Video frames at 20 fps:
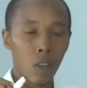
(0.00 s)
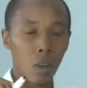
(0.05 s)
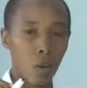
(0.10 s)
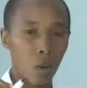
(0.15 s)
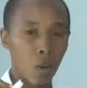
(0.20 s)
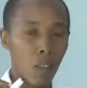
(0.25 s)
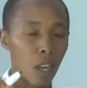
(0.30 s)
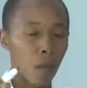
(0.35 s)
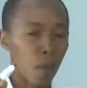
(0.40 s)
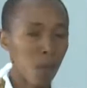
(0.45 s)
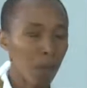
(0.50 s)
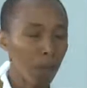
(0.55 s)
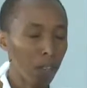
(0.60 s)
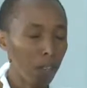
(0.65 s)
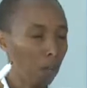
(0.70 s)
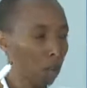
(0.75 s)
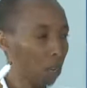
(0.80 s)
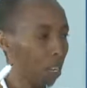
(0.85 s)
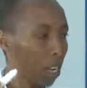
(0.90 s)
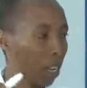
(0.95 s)
to the
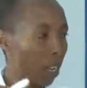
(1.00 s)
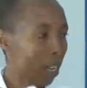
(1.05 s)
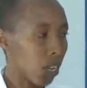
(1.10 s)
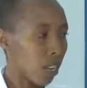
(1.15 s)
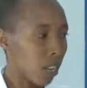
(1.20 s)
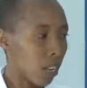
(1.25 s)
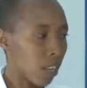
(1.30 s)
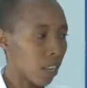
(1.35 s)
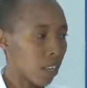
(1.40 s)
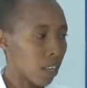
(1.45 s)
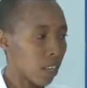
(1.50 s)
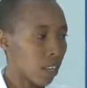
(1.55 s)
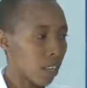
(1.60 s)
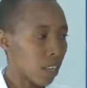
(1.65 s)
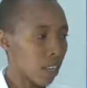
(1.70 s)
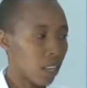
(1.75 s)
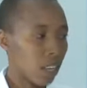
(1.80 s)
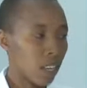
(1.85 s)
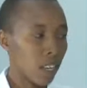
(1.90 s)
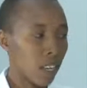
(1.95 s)
pituitary gland,
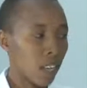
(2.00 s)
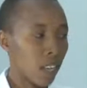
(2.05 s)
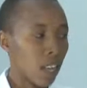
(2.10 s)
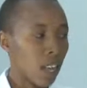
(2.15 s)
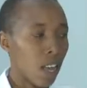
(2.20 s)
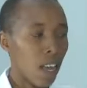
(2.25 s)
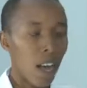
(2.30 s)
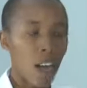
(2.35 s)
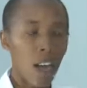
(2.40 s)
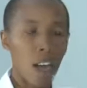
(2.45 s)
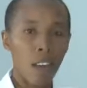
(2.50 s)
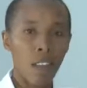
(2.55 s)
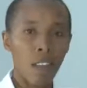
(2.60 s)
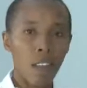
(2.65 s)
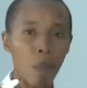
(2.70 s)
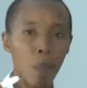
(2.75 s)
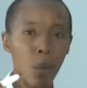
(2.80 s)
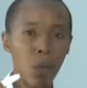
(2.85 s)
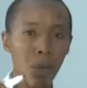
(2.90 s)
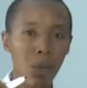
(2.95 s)
and
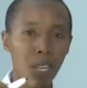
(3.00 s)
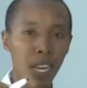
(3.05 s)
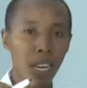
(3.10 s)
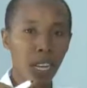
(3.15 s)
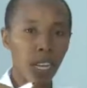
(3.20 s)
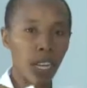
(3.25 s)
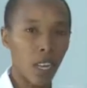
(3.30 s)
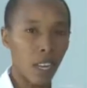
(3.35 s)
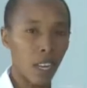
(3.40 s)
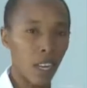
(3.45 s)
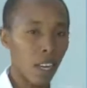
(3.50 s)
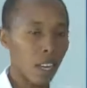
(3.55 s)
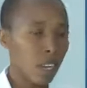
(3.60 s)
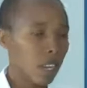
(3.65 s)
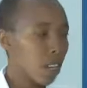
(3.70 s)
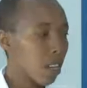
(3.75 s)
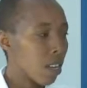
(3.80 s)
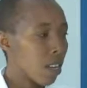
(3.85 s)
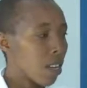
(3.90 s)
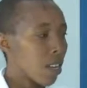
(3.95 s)
the pituitary
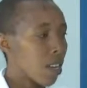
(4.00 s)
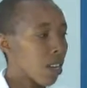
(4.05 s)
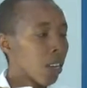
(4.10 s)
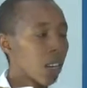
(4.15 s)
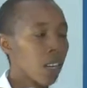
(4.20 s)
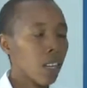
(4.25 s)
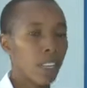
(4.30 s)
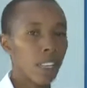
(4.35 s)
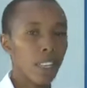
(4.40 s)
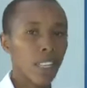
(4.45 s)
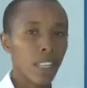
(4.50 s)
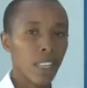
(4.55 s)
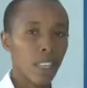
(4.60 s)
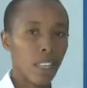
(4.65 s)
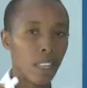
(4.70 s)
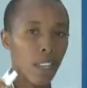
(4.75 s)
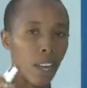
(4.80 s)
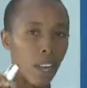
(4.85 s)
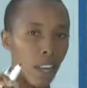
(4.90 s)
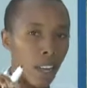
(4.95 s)
gland releases
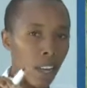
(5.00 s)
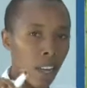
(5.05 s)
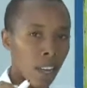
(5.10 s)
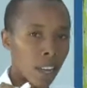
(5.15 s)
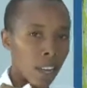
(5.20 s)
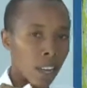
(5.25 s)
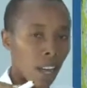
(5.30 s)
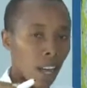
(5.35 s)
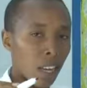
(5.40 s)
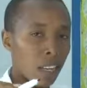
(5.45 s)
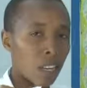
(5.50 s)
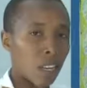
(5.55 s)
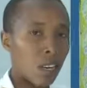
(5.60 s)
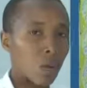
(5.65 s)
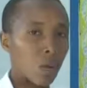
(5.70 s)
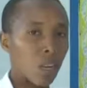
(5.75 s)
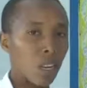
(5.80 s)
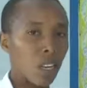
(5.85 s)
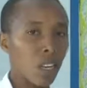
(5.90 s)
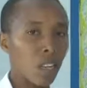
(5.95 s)
less
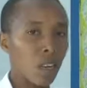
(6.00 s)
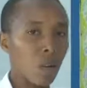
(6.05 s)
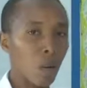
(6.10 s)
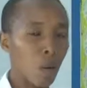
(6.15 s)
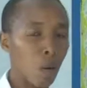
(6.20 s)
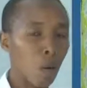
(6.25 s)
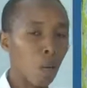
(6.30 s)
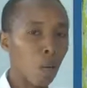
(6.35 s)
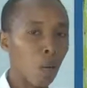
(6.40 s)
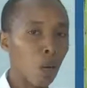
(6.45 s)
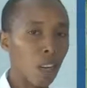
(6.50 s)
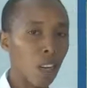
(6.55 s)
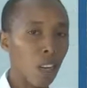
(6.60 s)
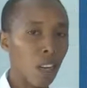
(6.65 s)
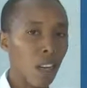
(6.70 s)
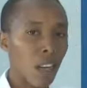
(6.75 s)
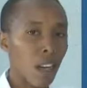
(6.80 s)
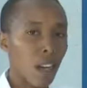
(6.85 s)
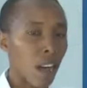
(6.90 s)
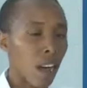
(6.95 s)
antidiuretic hormone,
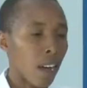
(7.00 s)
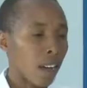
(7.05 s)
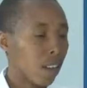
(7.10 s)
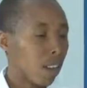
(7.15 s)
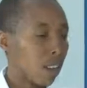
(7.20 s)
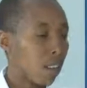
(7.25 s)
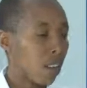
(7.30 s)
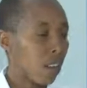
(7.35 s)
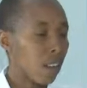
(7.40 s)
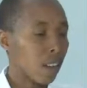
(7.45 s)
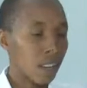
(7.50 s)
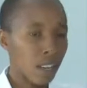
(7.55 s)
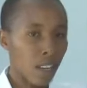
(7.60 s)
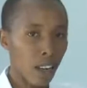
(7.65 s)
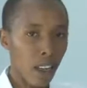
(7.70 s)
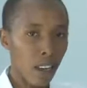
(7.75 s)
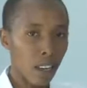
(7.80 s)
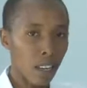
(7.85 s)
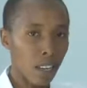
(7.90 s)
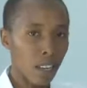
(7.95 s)
and as a
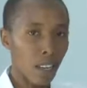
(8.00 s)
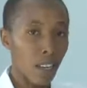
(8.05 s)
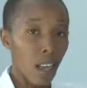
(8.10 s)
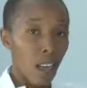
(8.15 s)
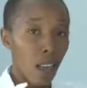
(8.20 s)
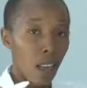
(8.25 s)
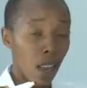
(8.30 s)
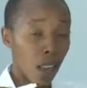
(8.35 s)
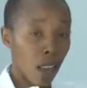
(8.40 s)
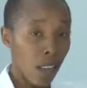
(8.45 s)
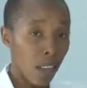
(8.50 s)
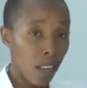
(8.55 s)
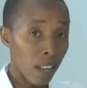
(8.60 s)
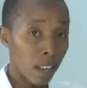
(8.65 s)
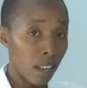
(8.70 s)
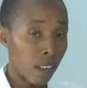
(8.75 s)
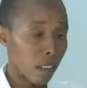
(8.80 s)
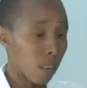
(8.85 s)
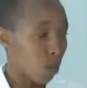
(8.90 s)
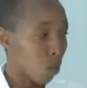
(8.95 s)
result,
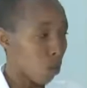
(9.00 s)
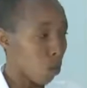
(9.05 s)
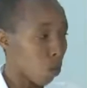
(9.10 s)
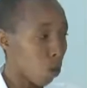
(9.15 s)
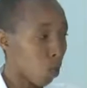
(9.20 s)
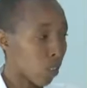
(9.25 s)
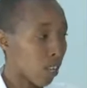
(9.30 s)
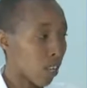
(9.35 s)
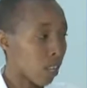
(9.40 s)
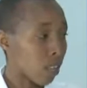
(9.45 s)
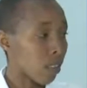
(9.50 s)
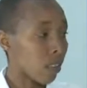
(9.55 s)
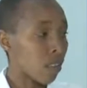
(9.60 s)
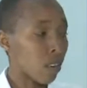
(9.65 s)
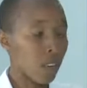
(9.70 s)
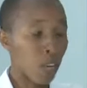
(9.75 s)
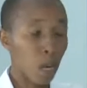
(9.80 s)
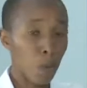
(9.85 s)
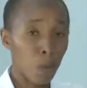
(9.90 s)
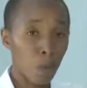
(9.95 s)
less water is
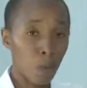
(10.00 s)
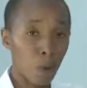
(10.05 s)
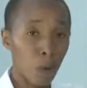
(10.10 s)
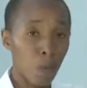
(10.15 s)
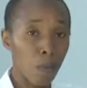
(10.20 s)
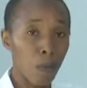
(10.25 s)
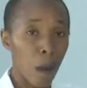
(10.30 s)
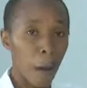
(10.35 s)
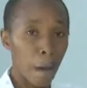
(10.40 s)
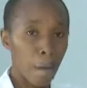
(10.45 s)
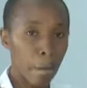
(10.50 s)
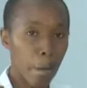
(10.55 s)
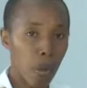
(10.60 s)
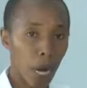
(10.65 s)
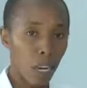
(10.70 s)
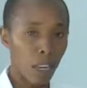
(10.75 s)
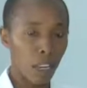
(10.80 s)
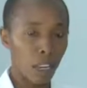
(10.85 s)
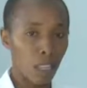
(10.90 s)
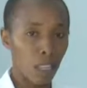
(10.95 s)
reabsorbed
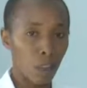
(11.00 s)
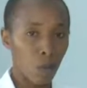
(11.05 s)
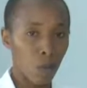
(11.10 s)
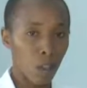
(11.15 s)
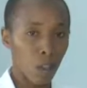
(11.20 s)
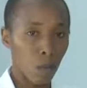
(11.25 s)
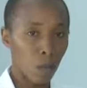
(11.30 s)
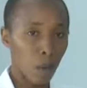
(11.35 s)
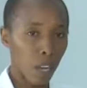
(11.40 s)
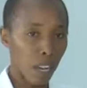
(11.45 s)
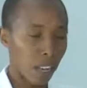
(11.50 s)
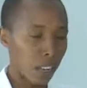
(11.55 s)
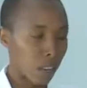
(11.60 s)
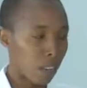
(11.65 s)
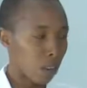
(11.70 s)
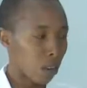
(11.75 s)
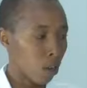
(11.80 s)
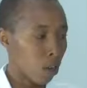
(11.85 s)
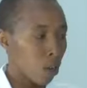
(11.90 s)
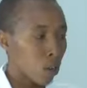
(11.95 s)
back into the
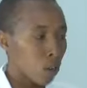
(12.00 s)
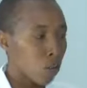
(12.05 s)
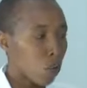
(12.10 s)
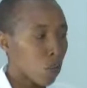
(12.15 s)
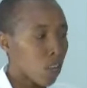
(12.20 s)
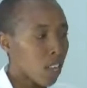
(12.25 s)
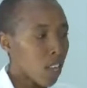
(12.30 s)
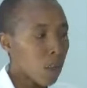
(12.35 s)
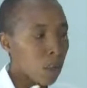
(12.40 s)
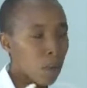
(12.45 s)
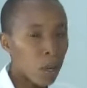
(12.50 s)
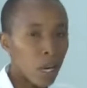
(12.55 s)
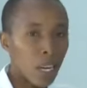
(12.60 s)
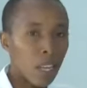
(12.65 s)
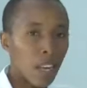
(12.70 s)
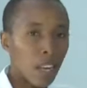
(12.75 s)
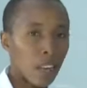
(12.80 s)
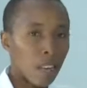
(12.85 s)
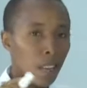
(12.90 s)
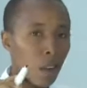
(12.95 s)
blood. So the
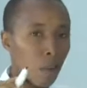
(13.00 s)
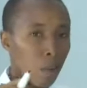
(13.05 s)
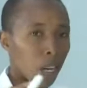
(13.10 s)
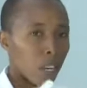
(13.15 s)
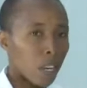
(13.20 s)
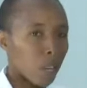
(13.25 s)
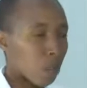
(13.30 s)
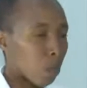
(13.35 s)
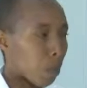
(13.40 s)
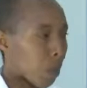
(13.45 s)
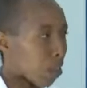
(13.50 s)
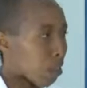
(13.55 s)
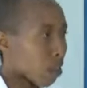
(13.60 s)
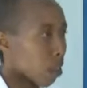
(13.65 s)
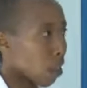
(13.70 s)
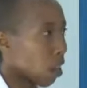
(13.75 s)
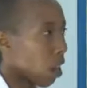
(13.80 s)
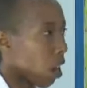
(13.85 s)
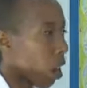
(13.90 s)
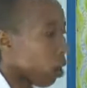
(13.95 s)
urine that someone is
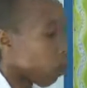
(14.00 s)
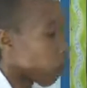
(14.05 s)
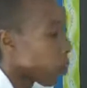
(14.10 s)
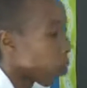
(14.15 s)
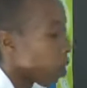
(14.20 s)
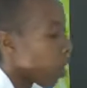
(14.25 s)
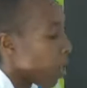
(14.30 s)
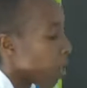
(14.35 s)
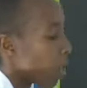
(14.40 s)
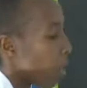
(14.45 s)
passing out